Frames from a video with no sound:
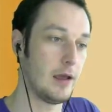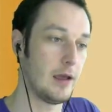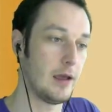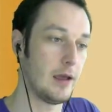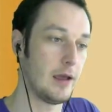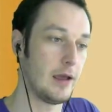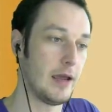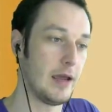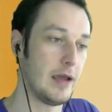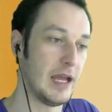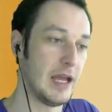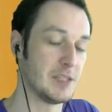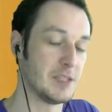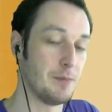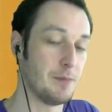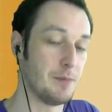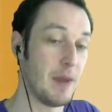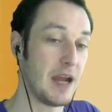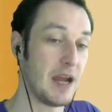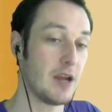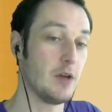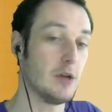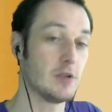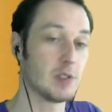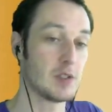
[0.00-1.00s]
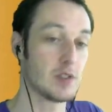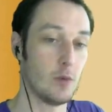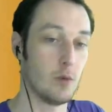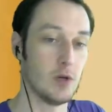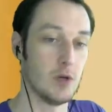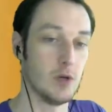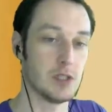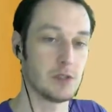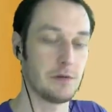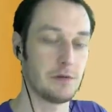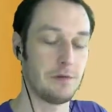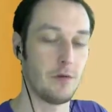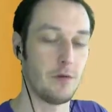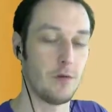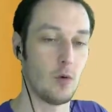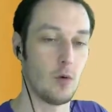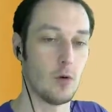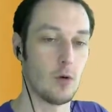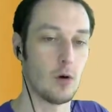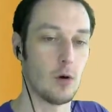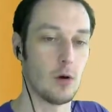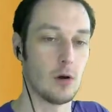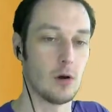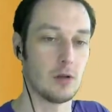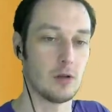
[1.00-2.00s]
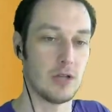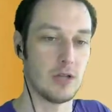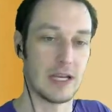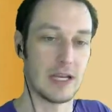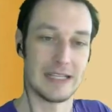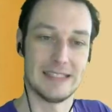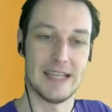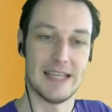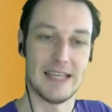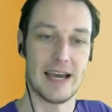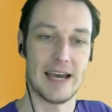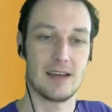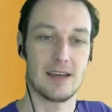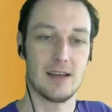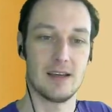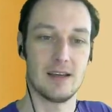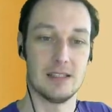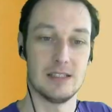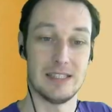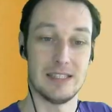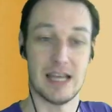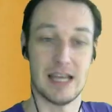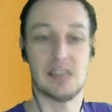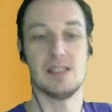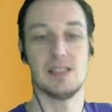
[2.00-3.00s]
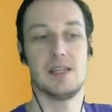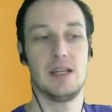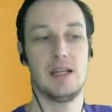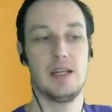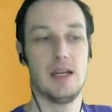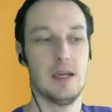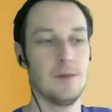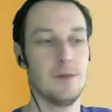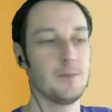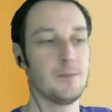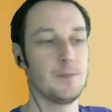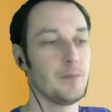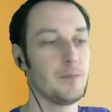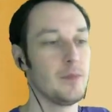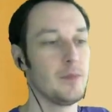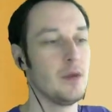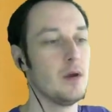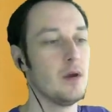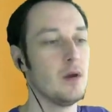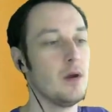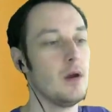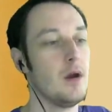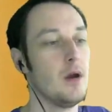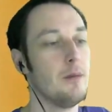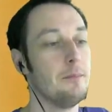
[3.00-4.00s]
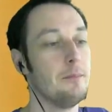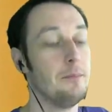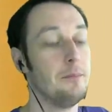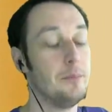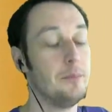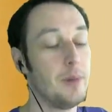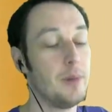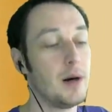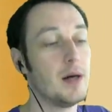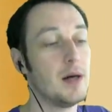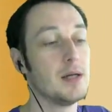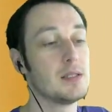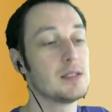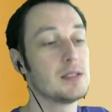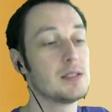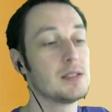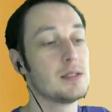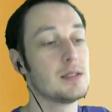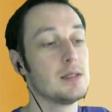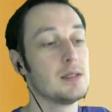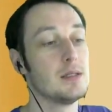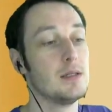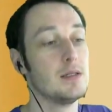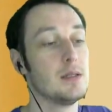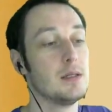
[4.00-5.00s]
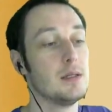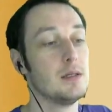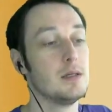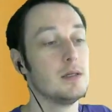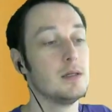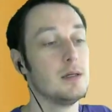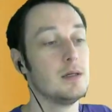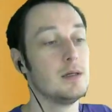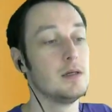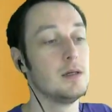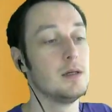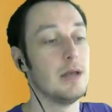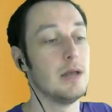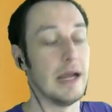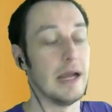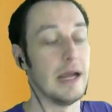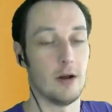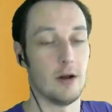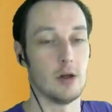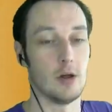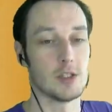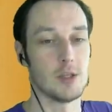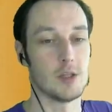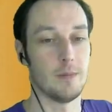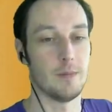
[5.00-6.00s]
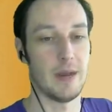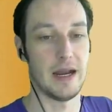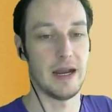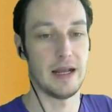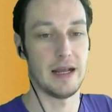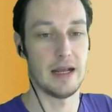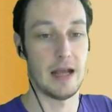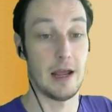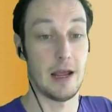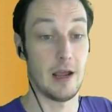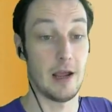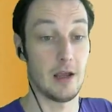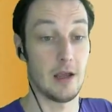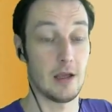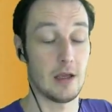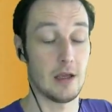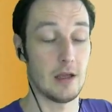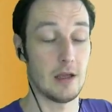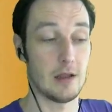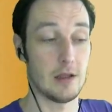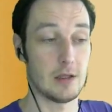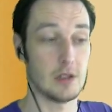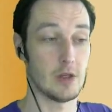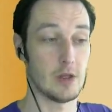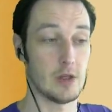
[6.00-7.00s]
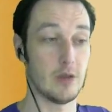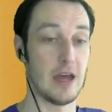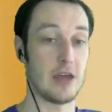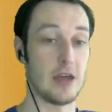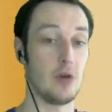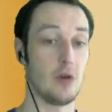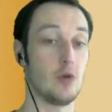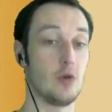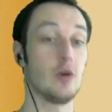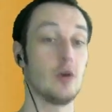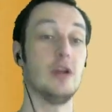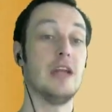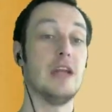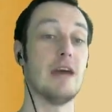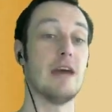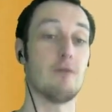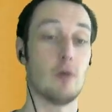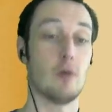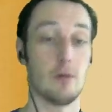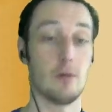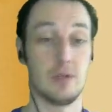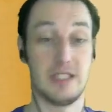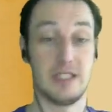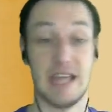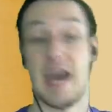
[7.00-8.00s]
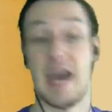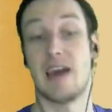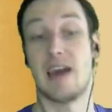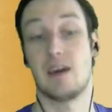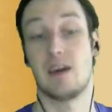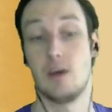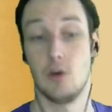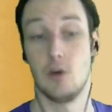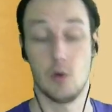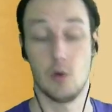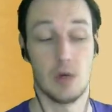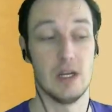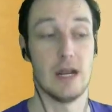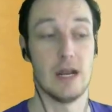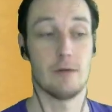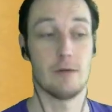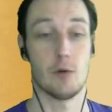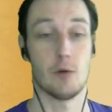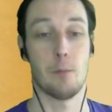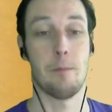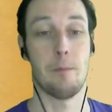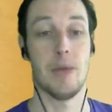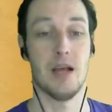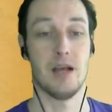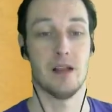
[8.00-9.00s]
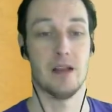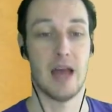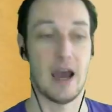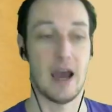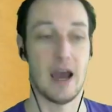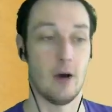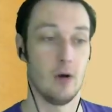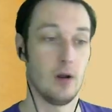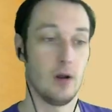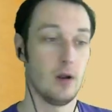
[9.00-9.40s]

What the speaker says: Its main use was for like deck density, but it also made it so that you could never deck, you could never mill out.